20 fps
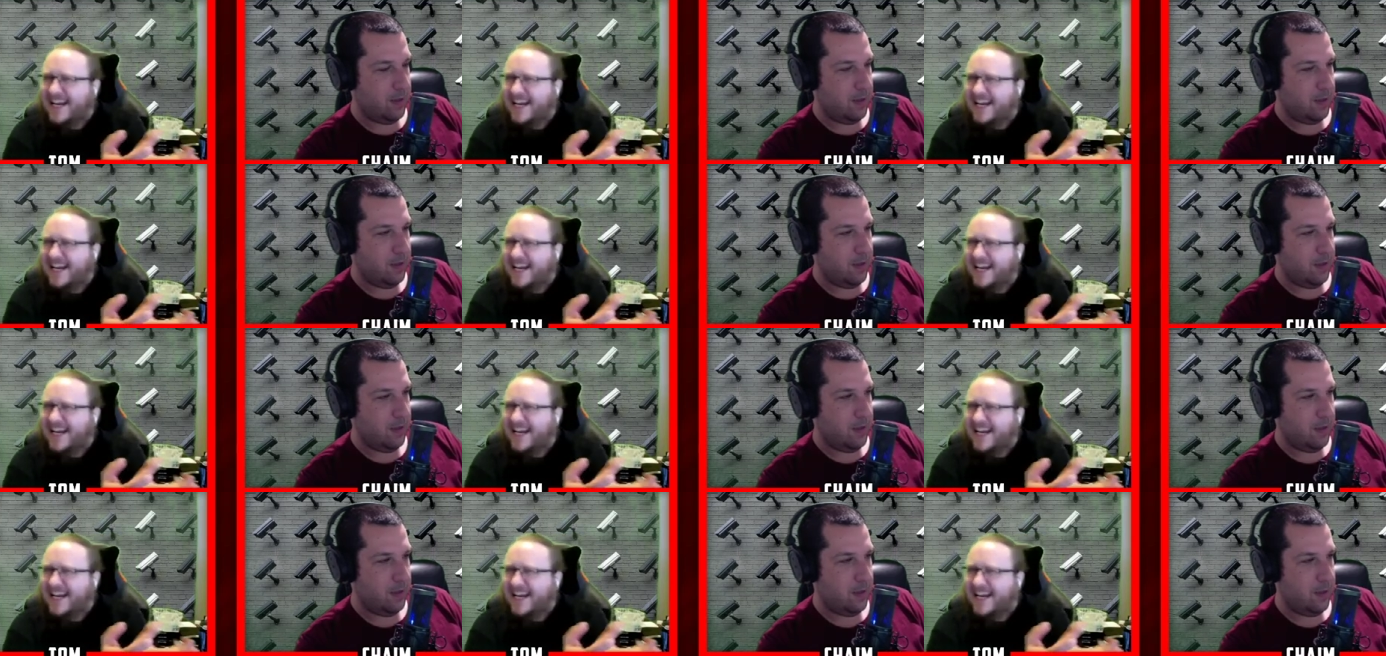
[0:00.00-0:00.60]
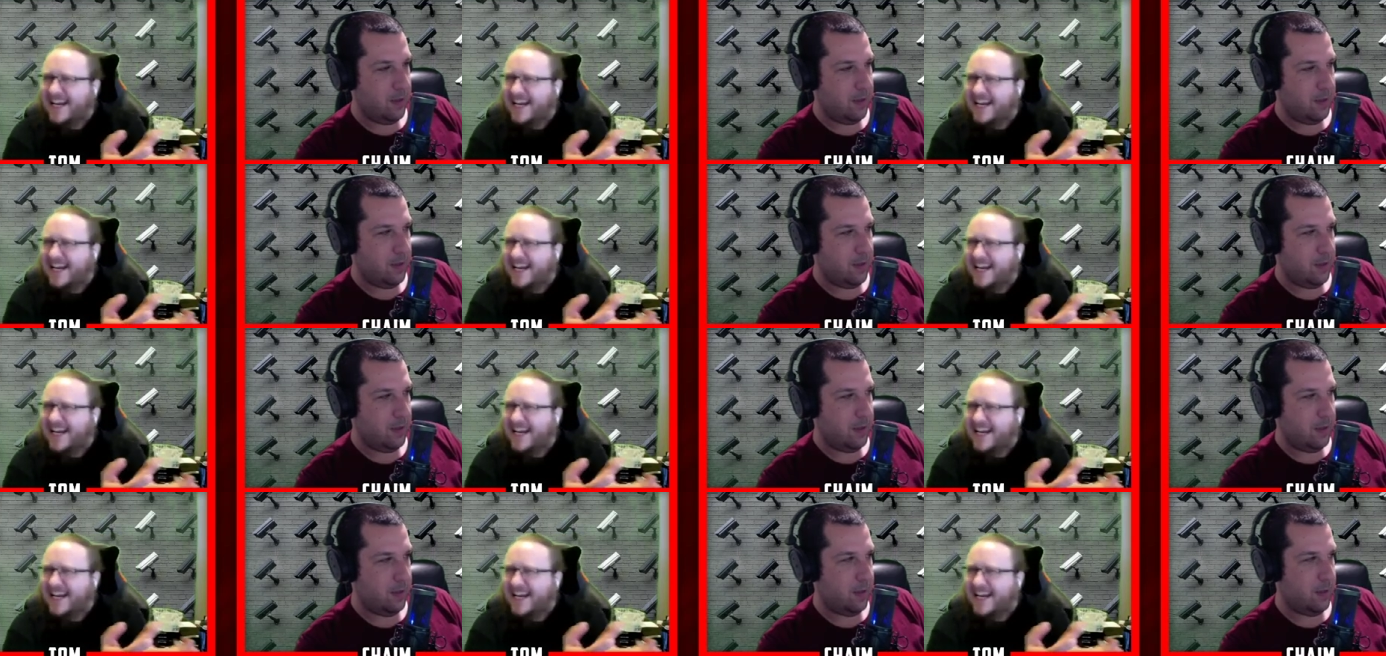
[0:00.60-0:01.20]
Speaker 1: There's
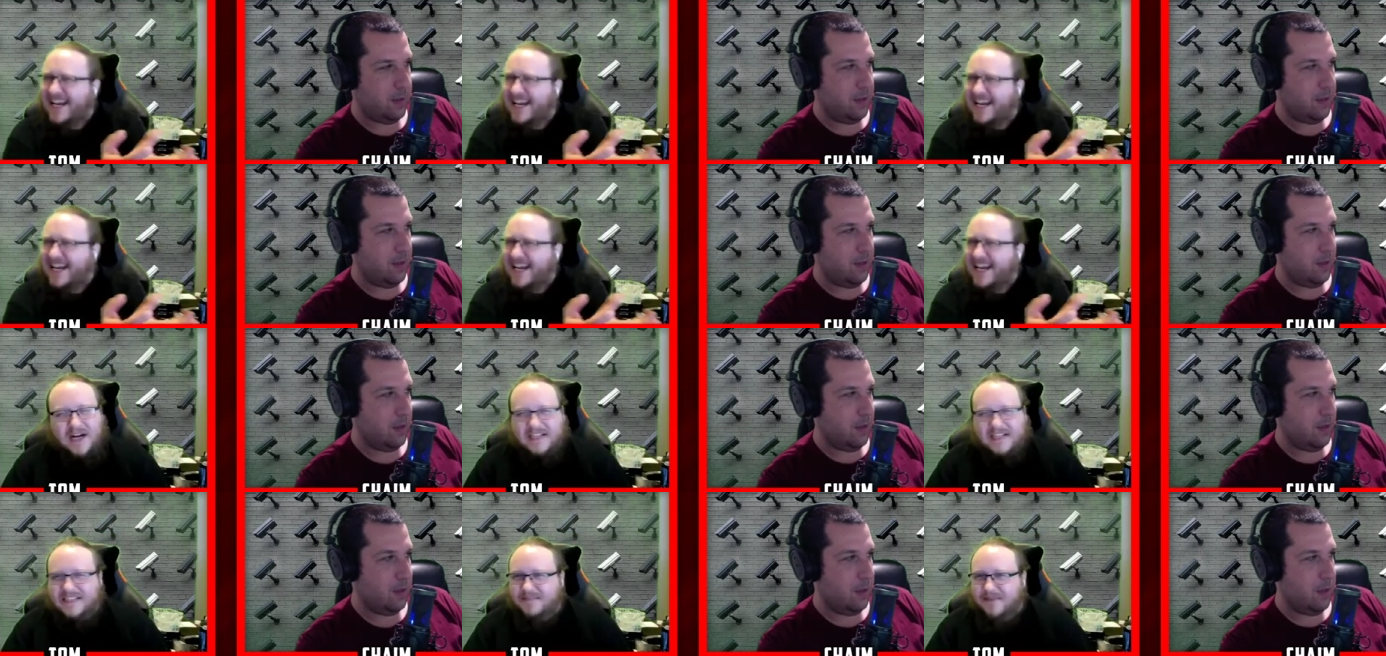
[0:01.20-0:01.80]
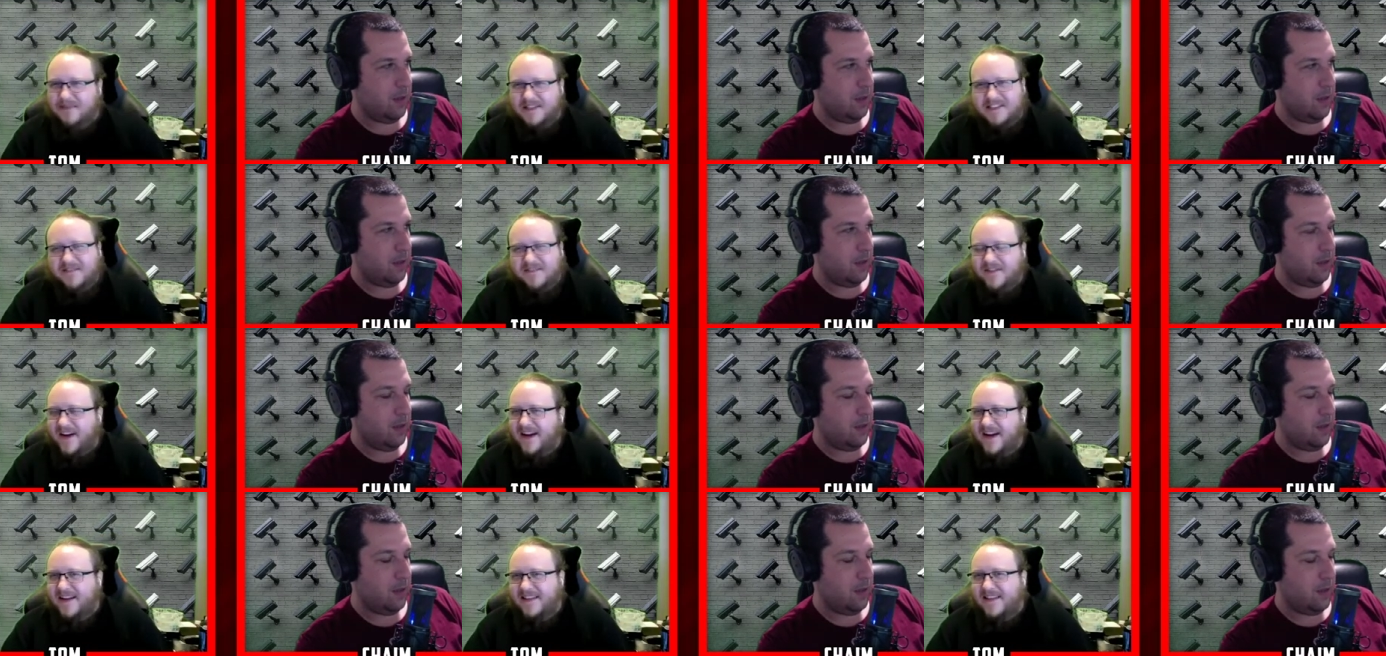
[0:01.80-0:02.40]
nothing in the contract
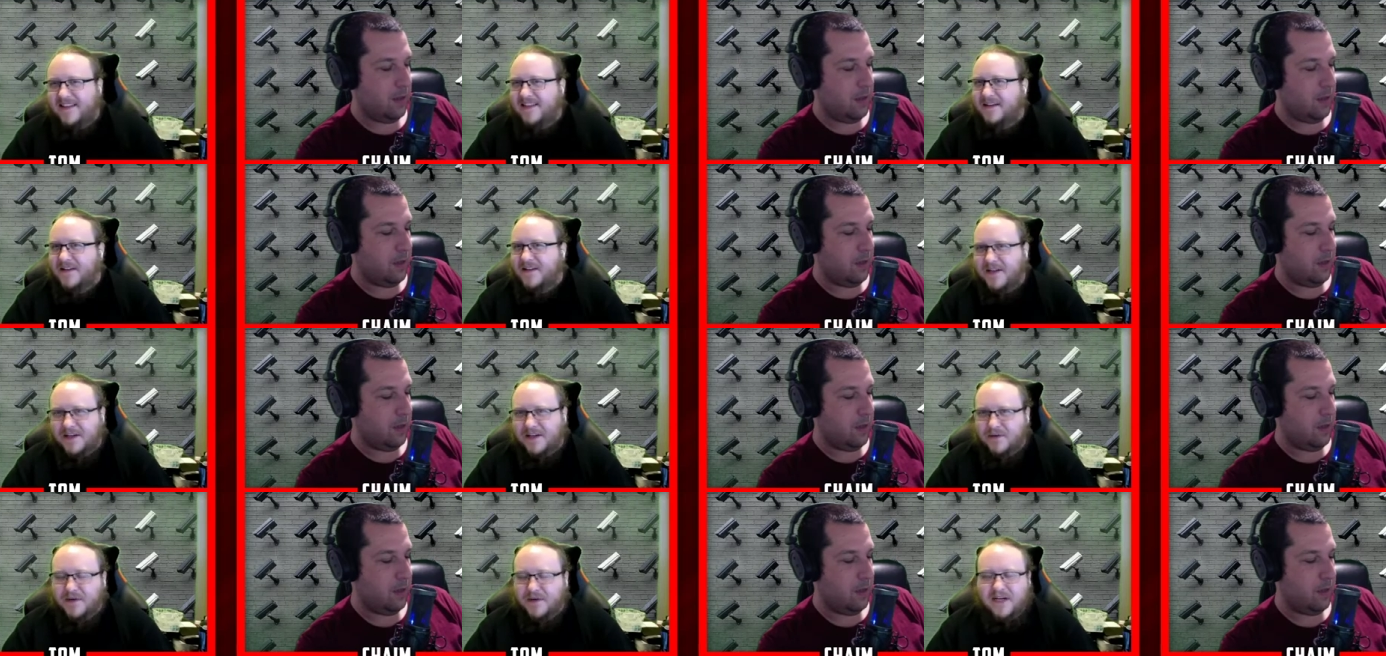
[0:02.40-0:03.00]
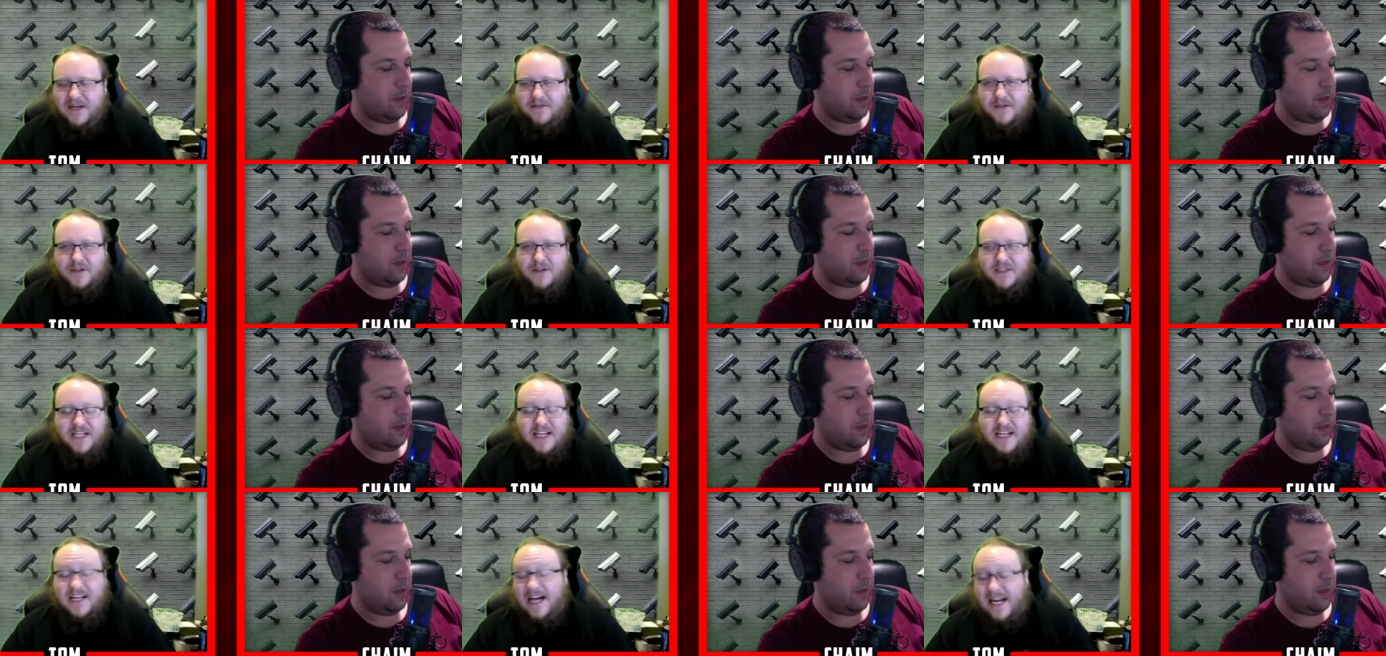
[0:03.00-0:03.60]
specifying that they're going to recover your
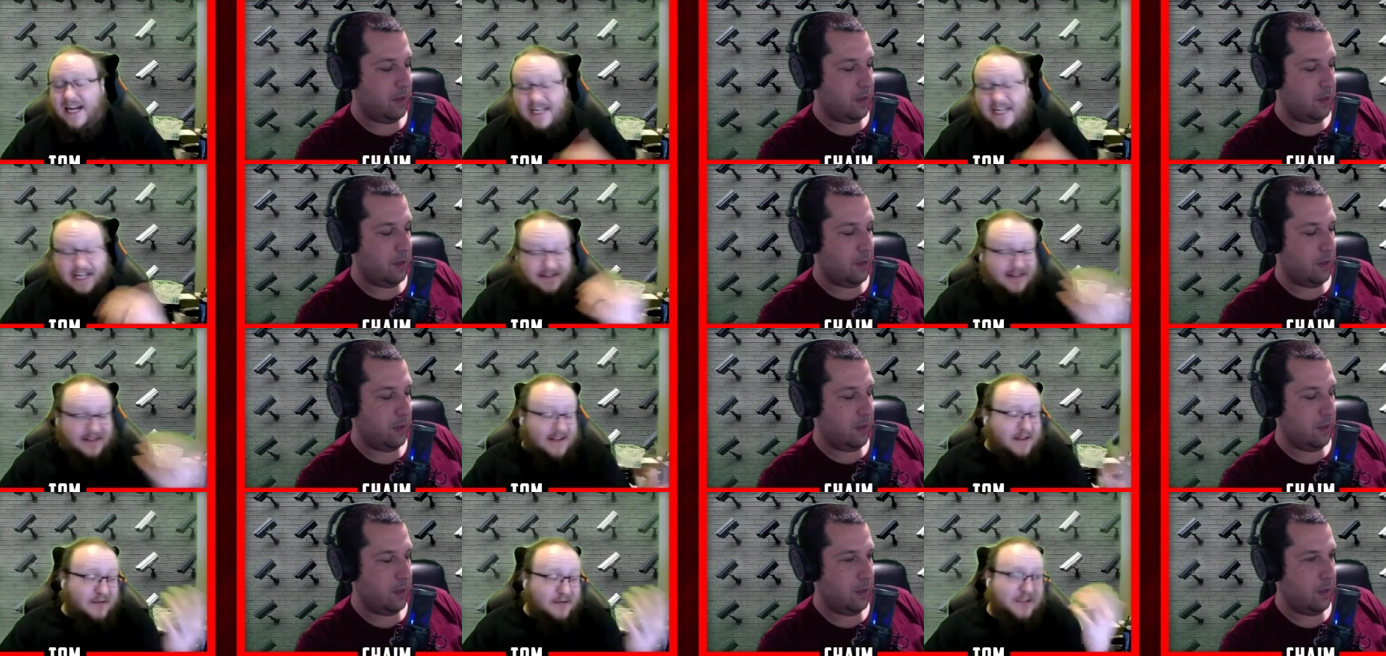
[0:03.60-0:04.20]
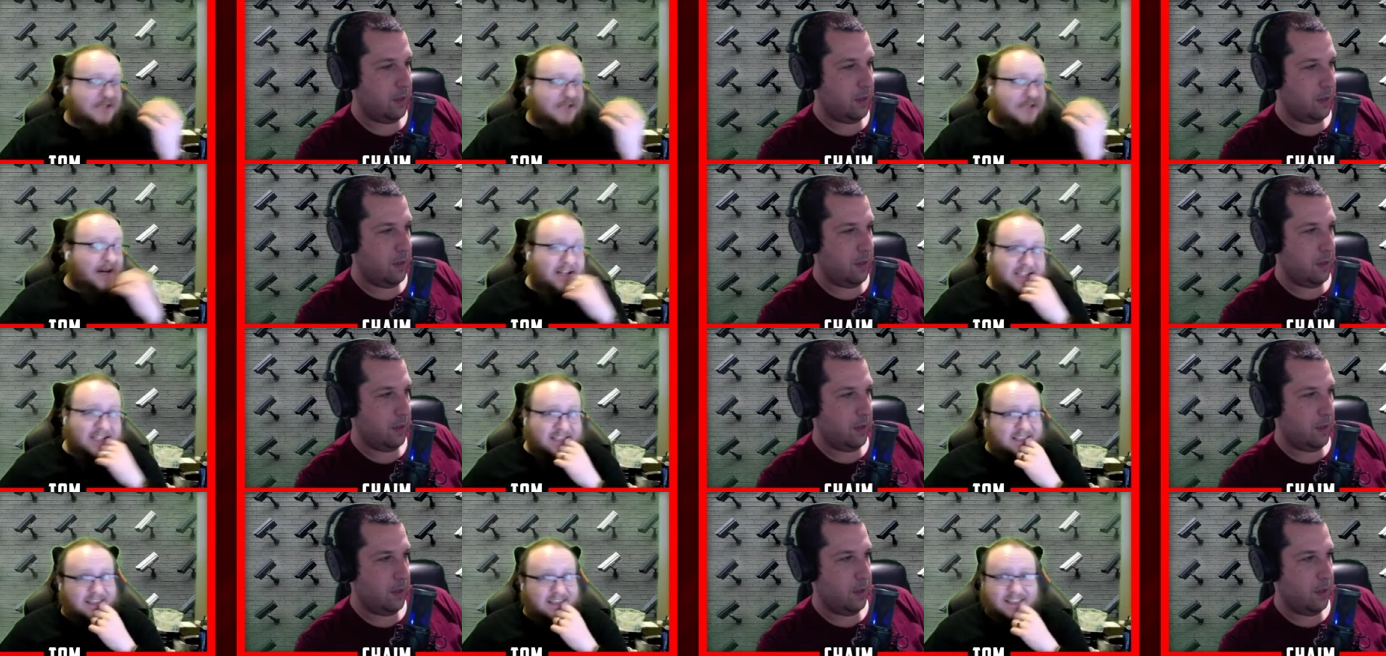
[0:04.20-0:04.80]
data. I, I think they are
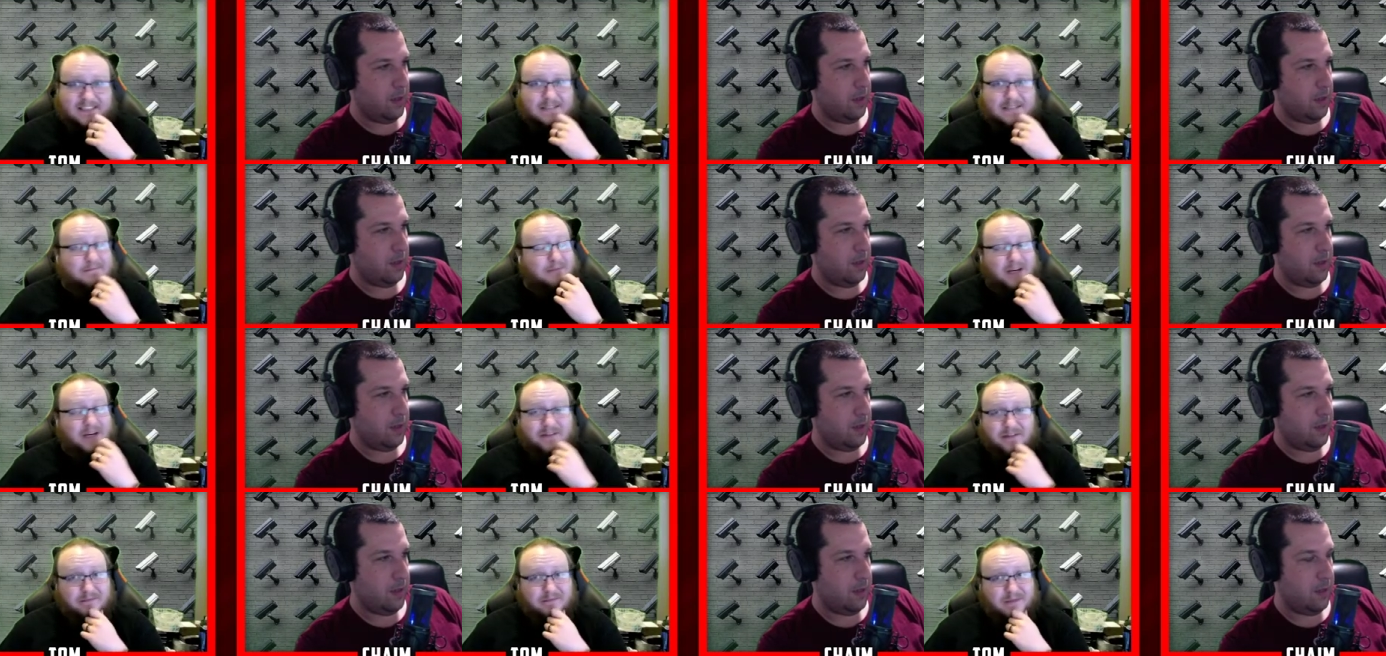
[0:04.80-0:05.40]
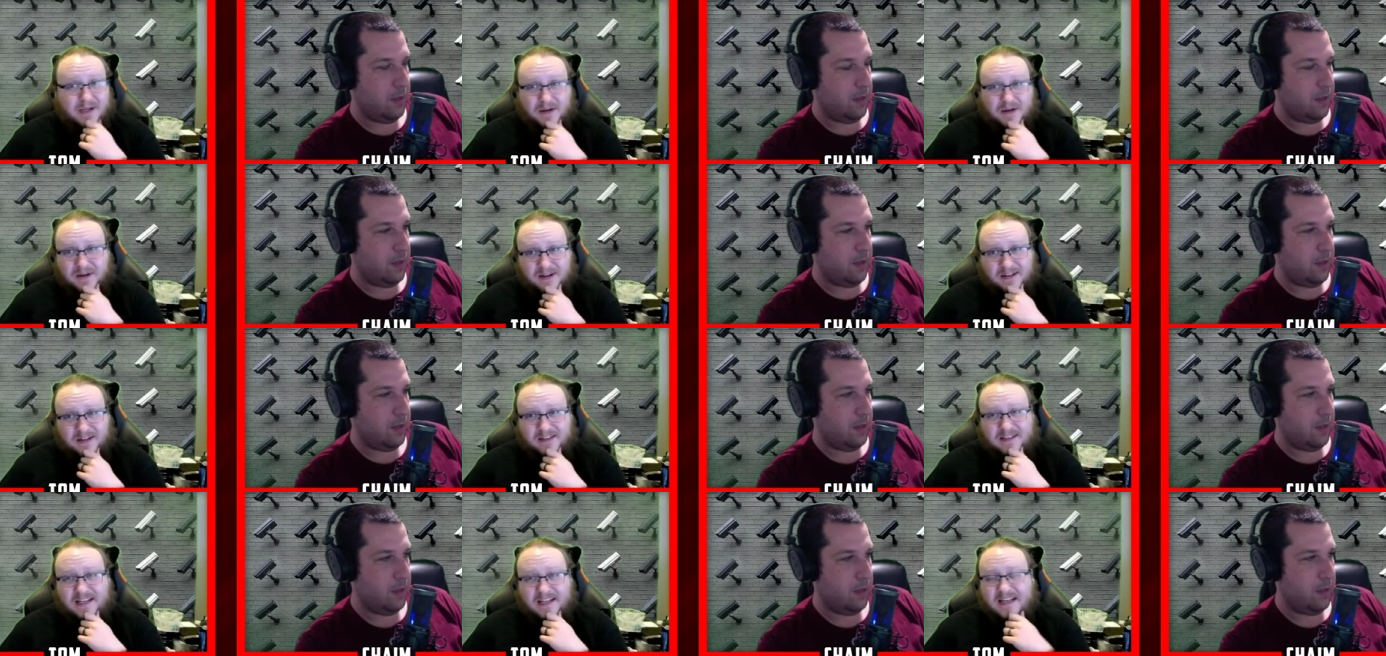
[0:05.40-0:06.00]
responding to this above and
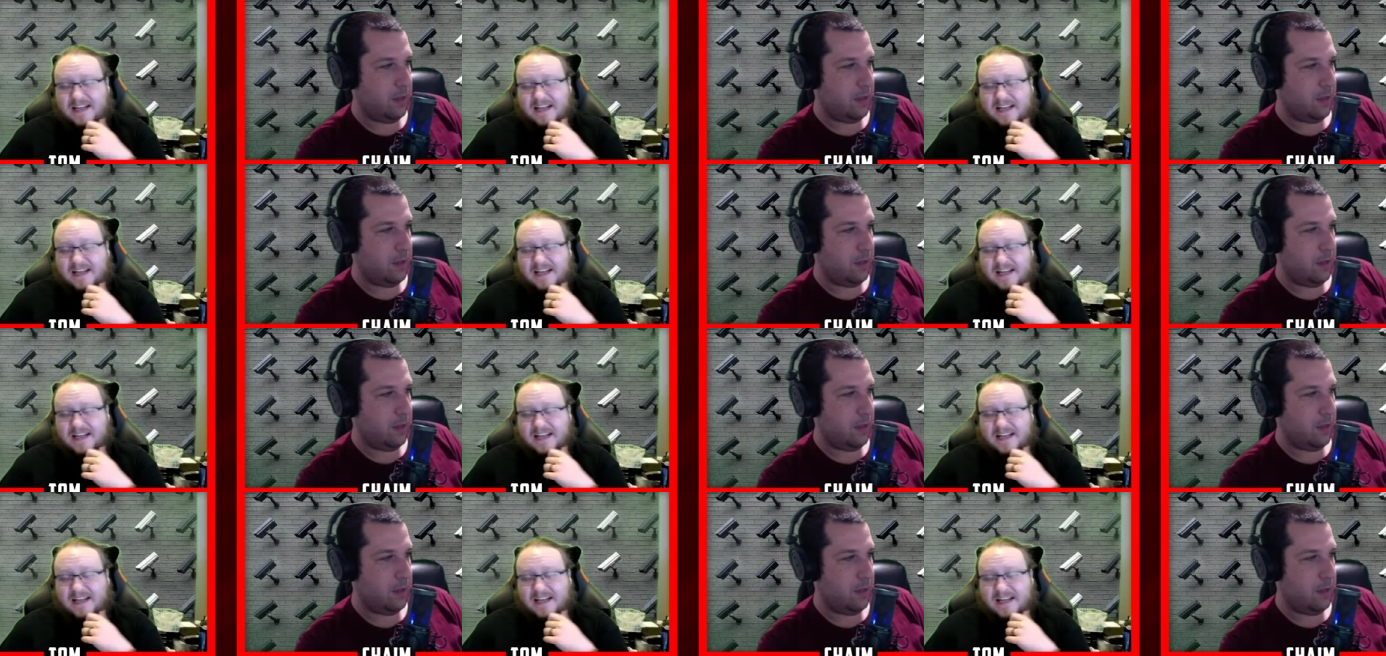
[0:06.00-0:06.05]
beyond.